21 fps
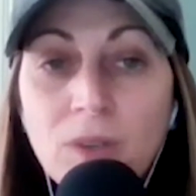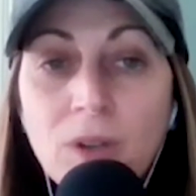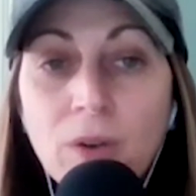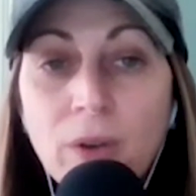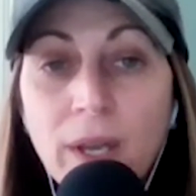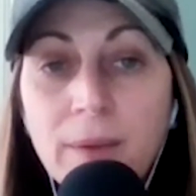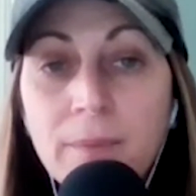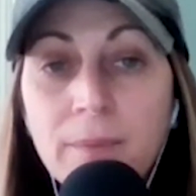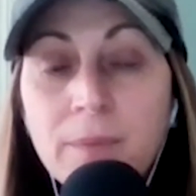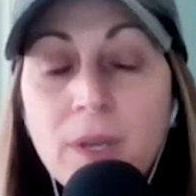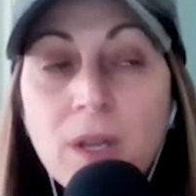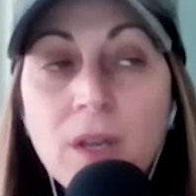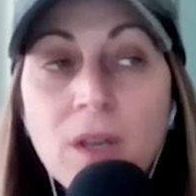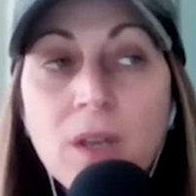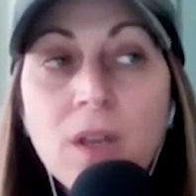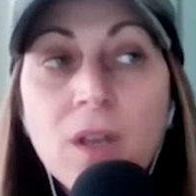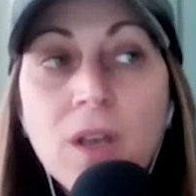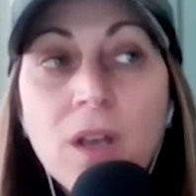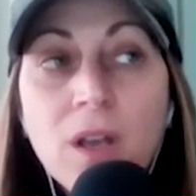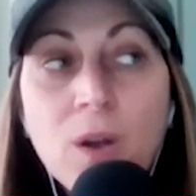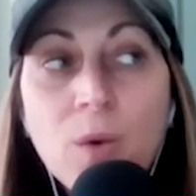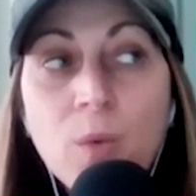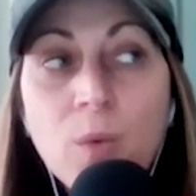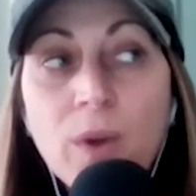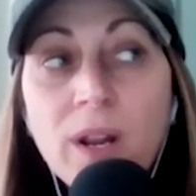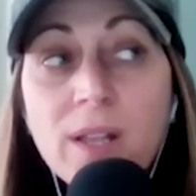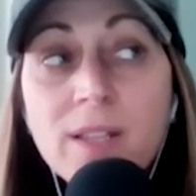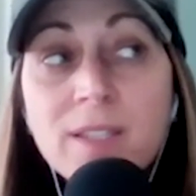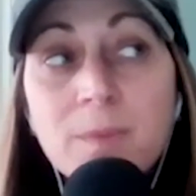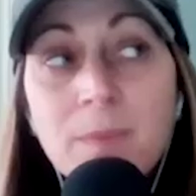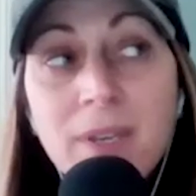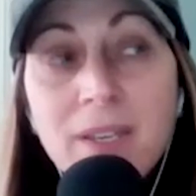Okay, what
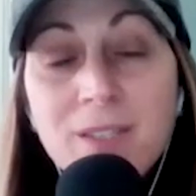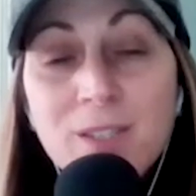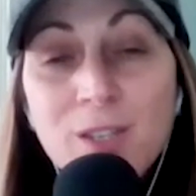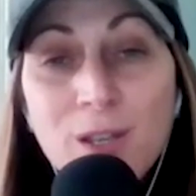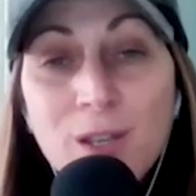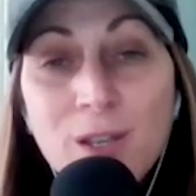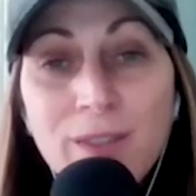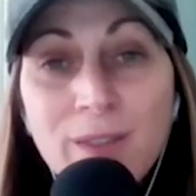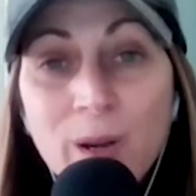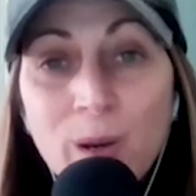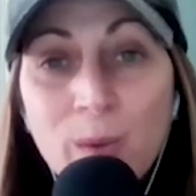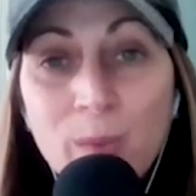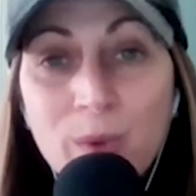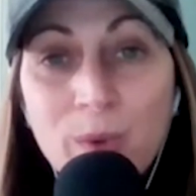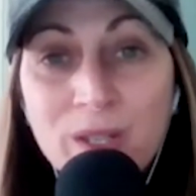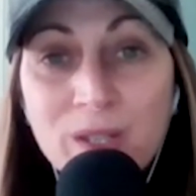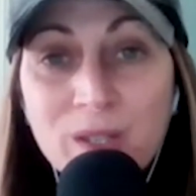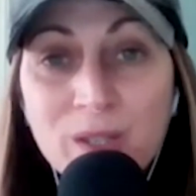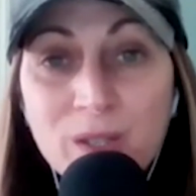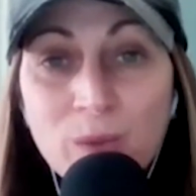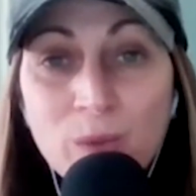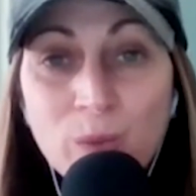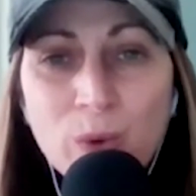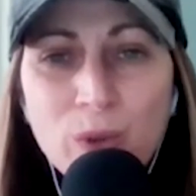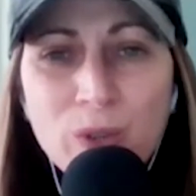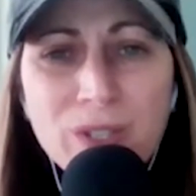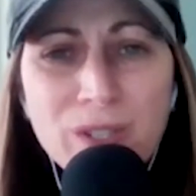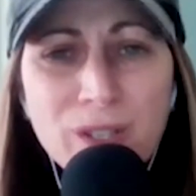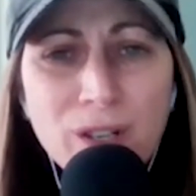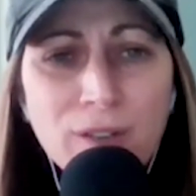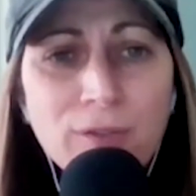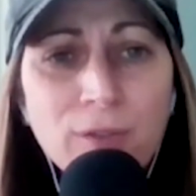else makes a good therapist? We're
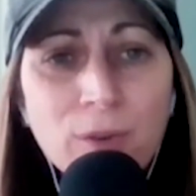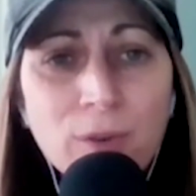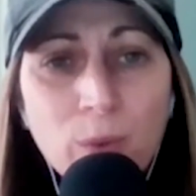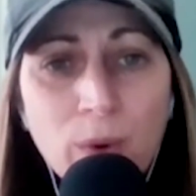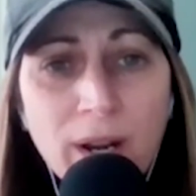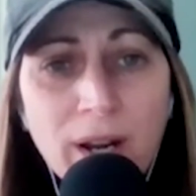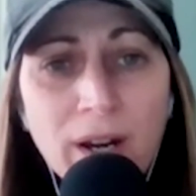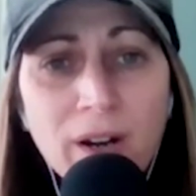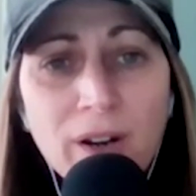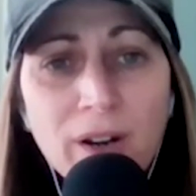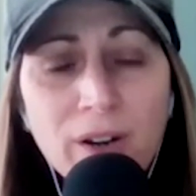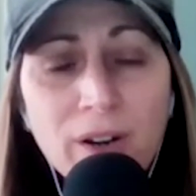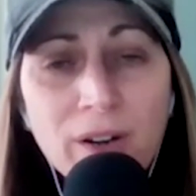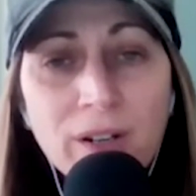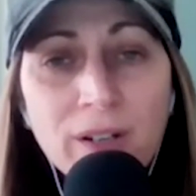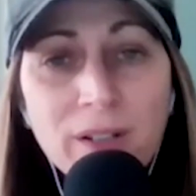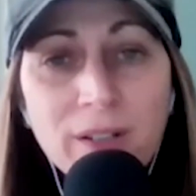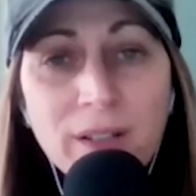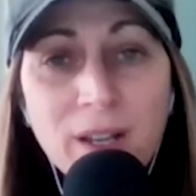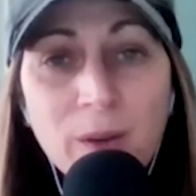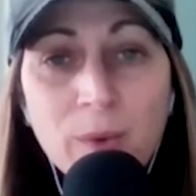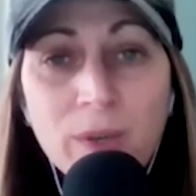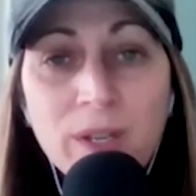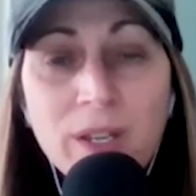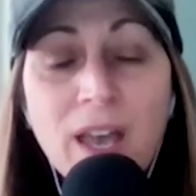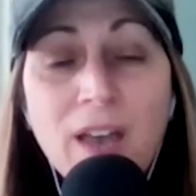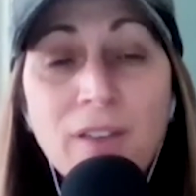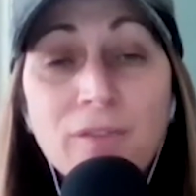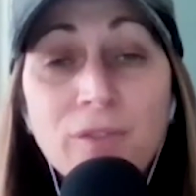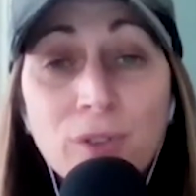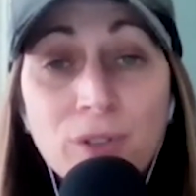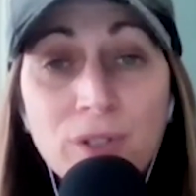self-aware and we
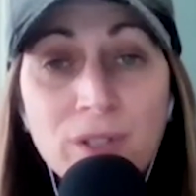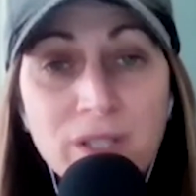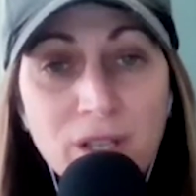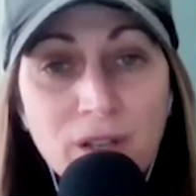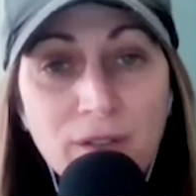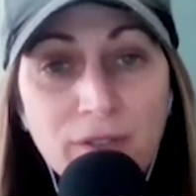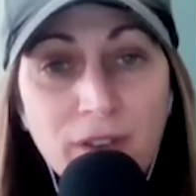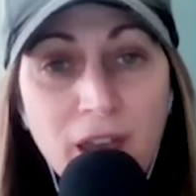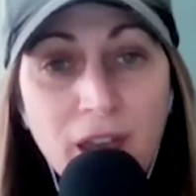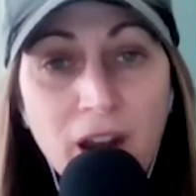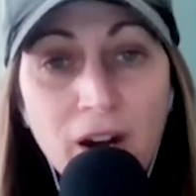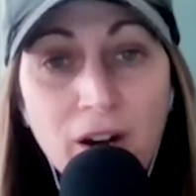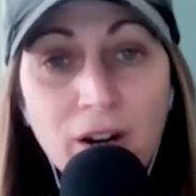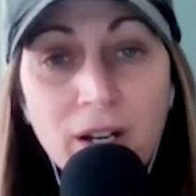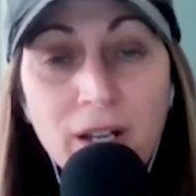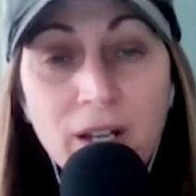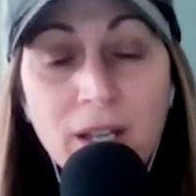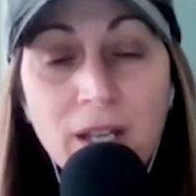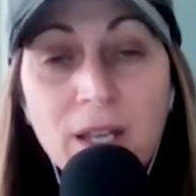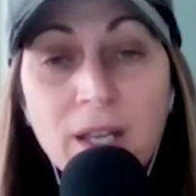have good self-care.